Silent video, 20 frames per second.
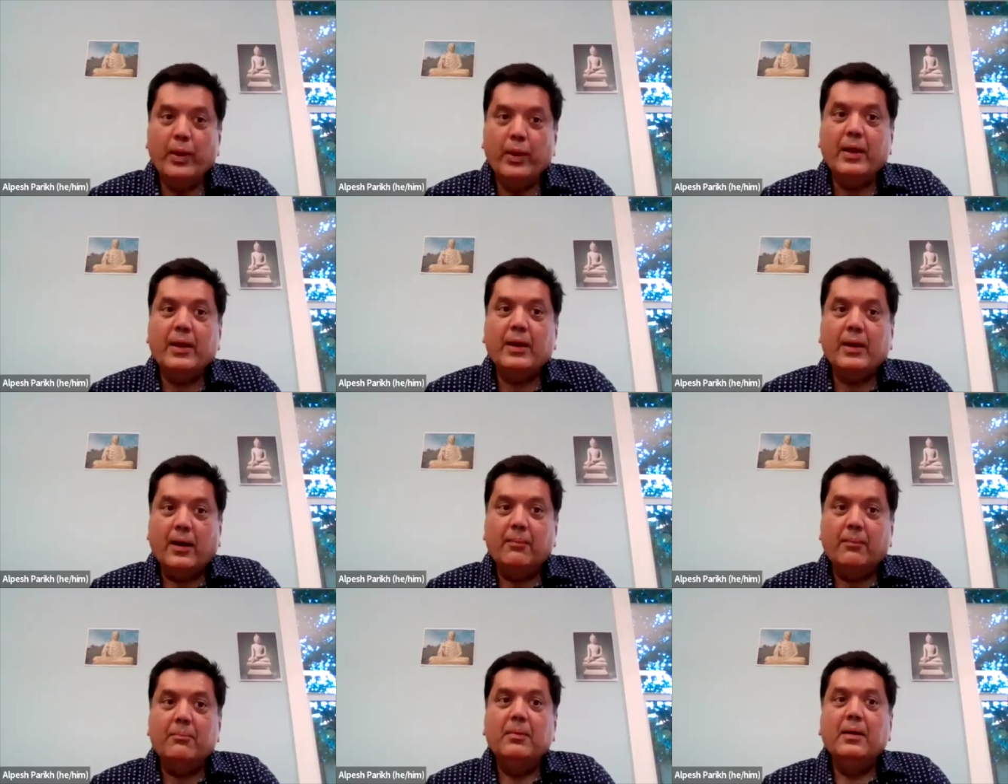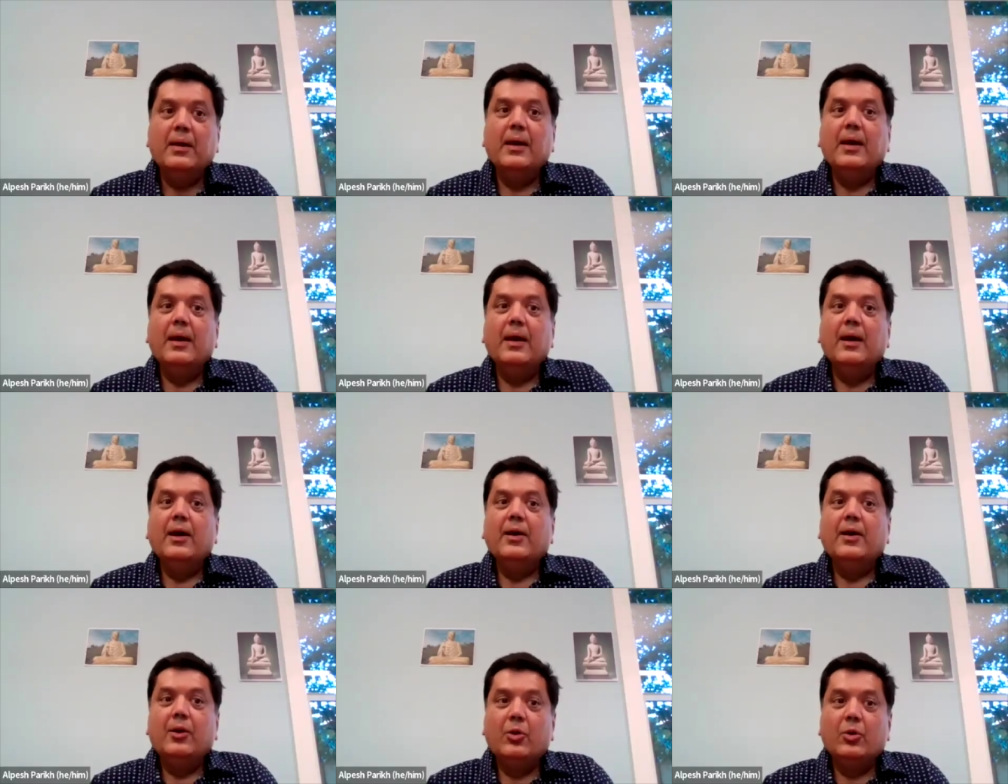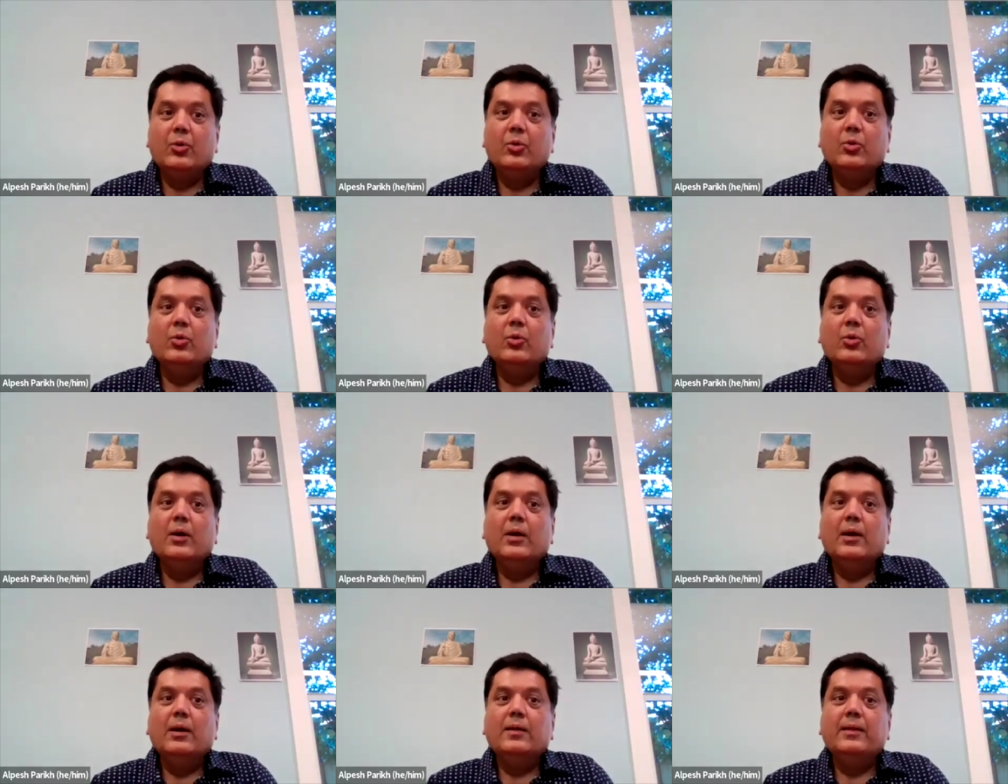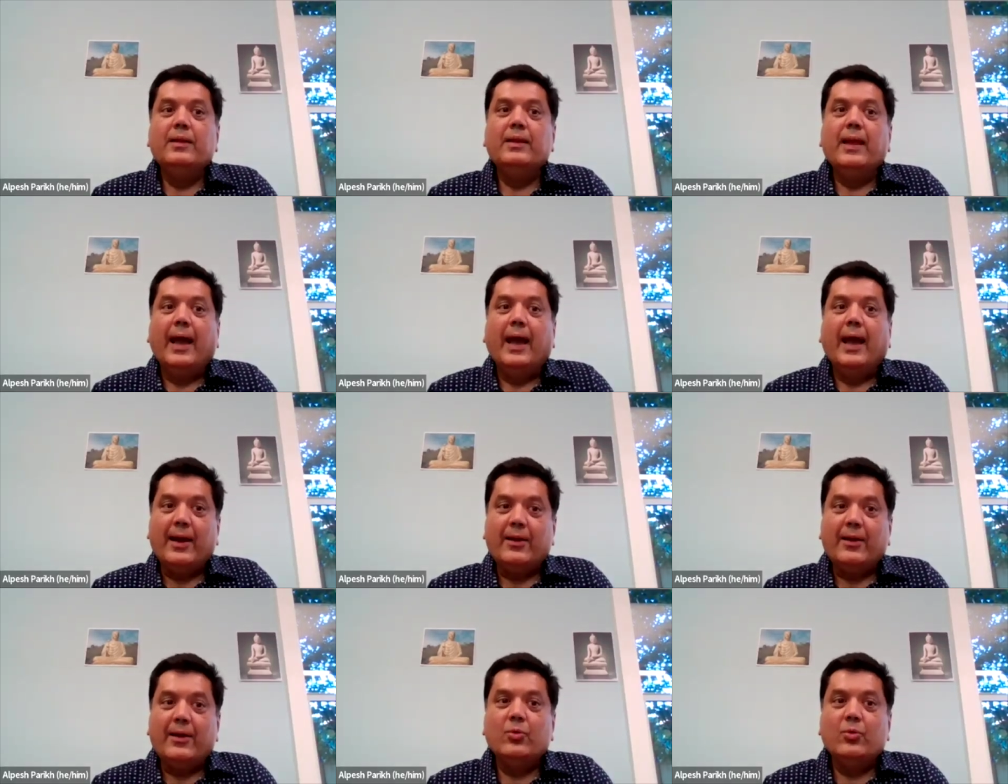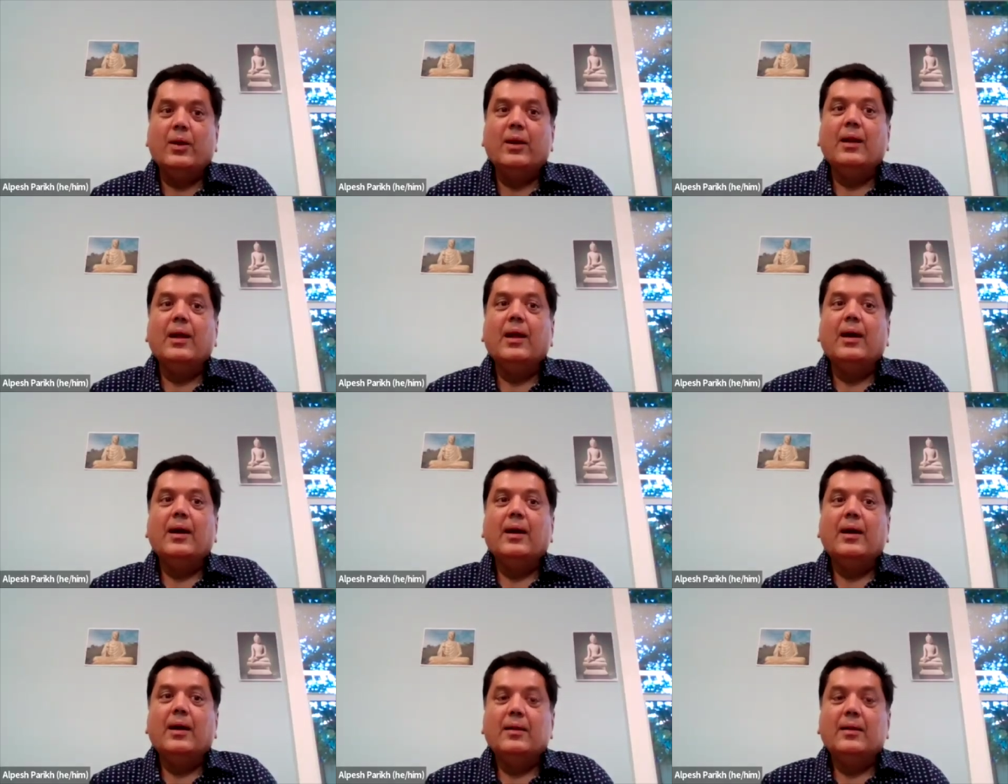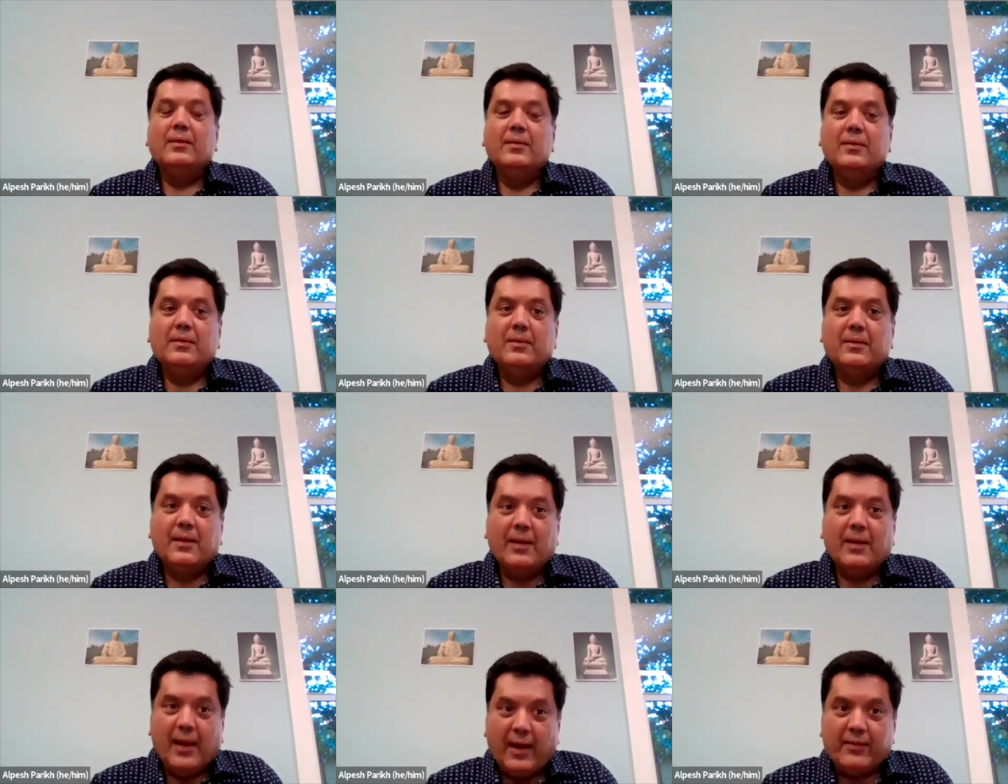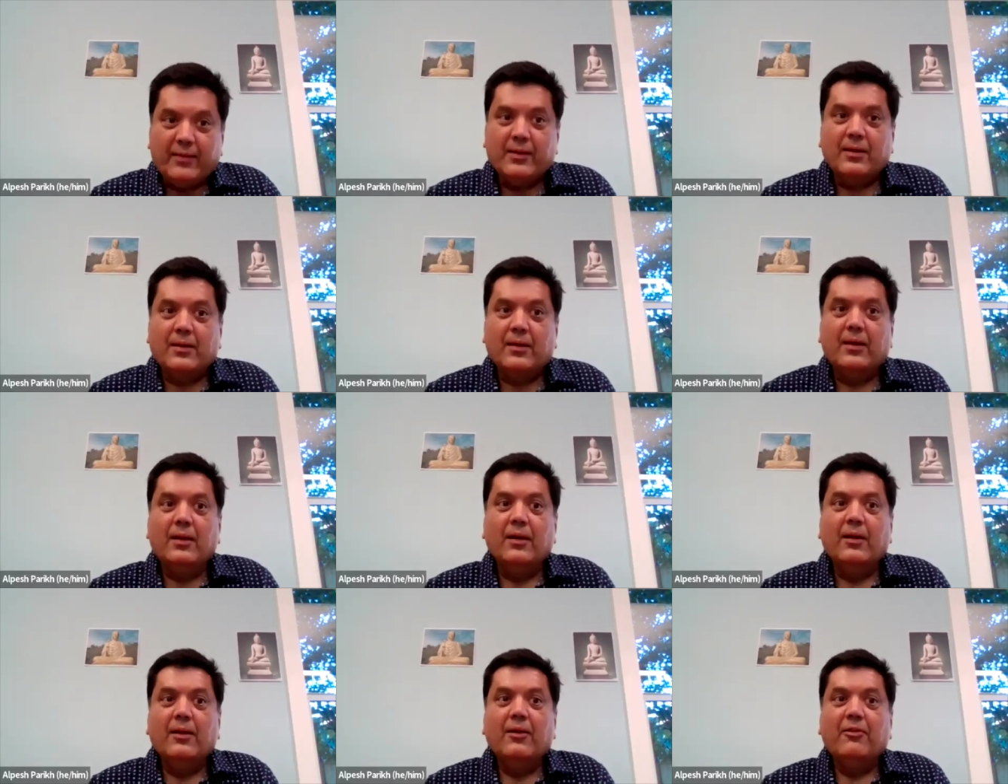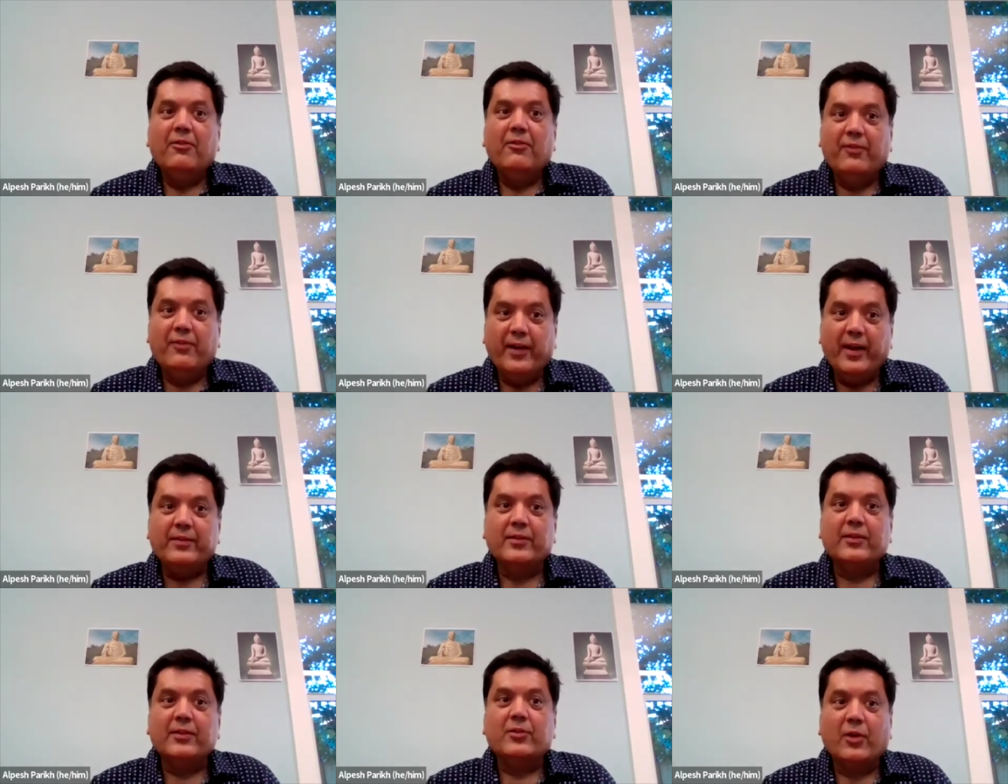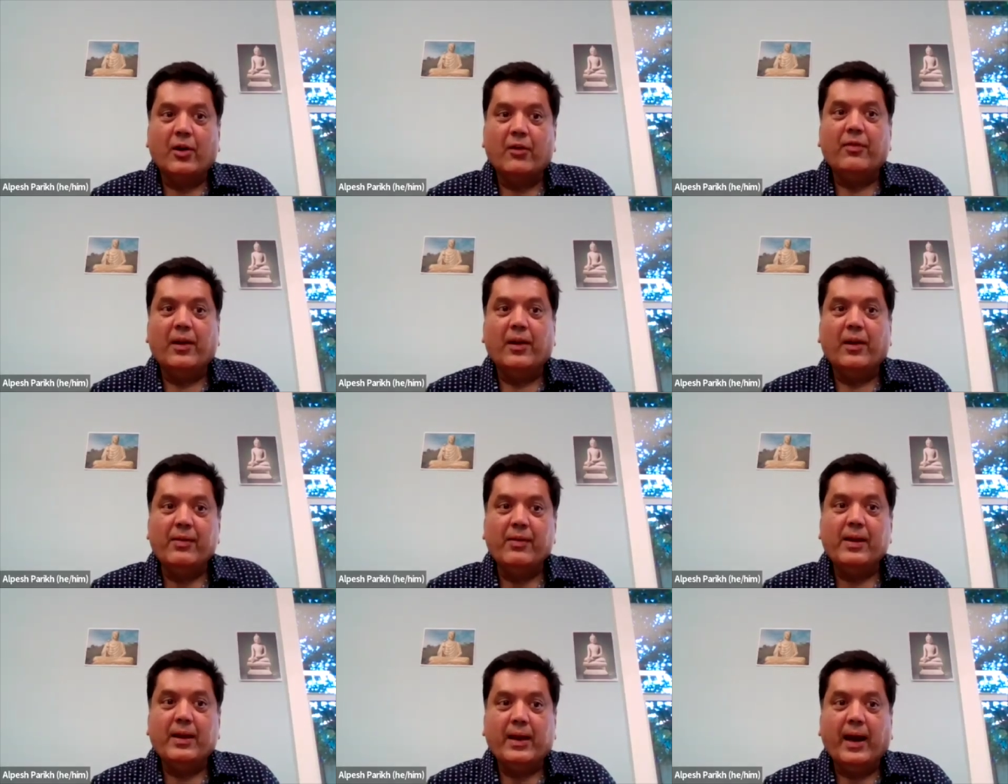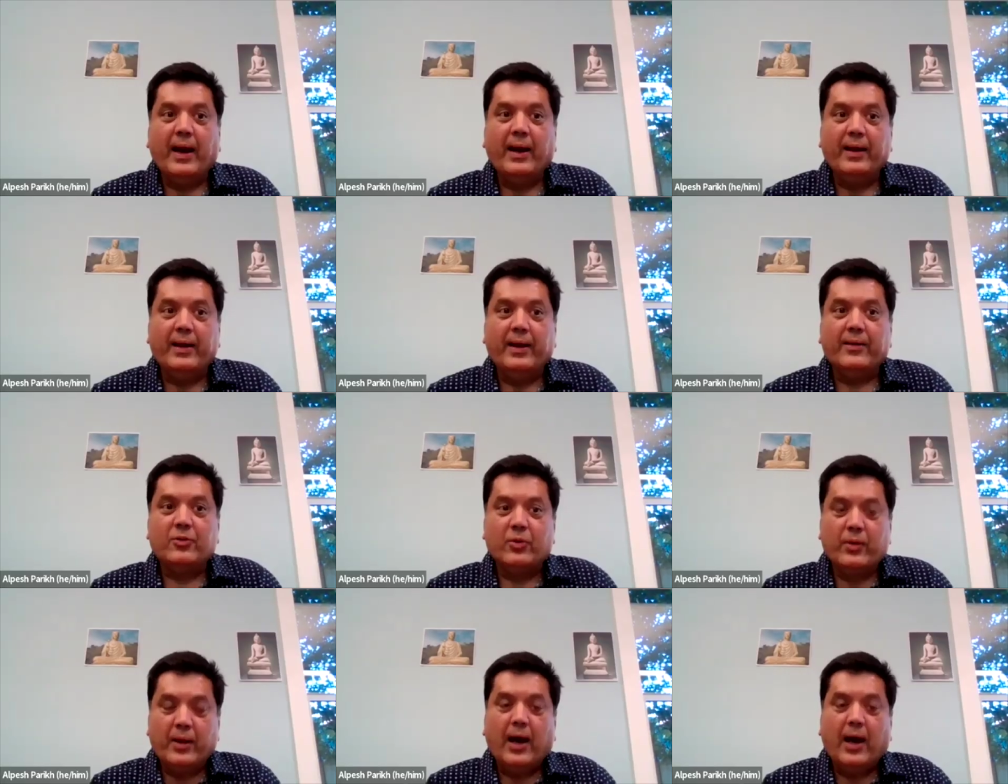we come to the actual classical phrases of loving kindness.